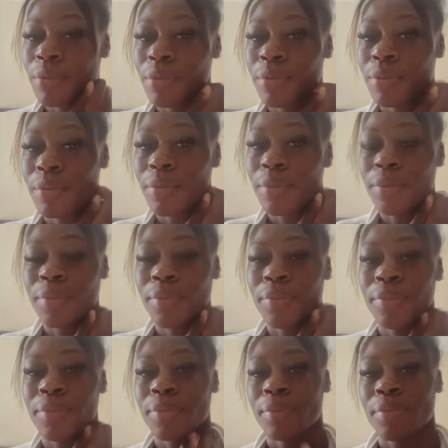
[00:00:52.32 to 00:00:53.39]

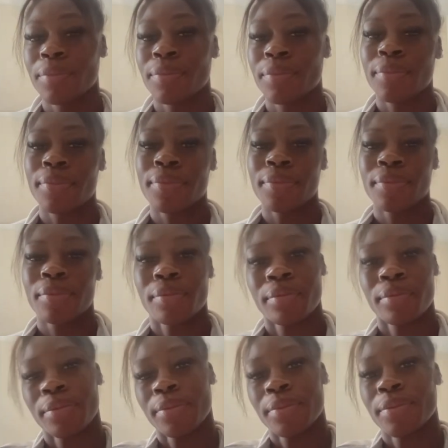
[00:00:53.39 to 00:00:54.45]

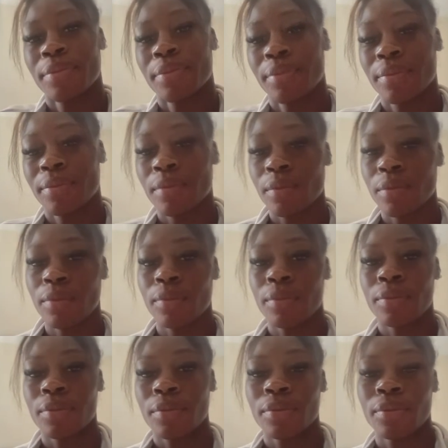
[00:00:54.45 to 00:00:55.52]

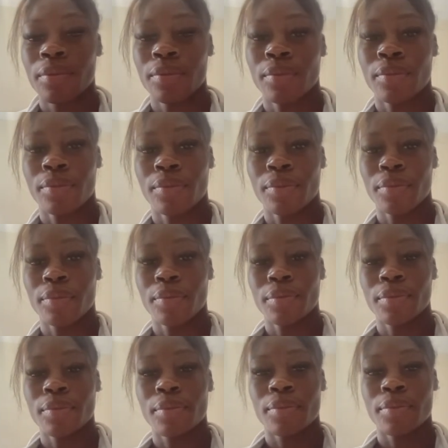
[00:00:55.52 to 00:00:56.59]

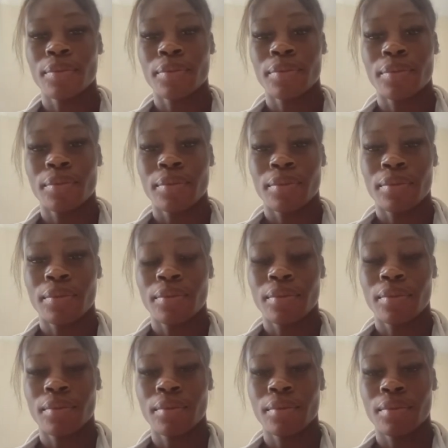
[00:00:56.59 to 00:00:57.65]

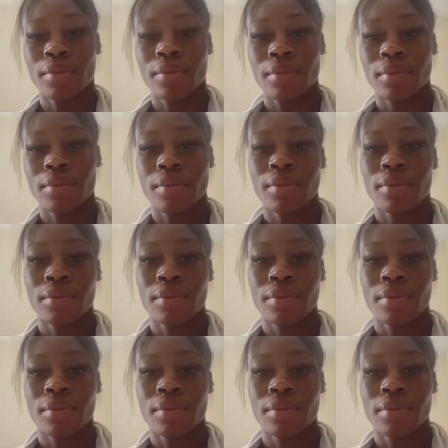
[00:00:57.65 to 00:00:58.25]
(silent)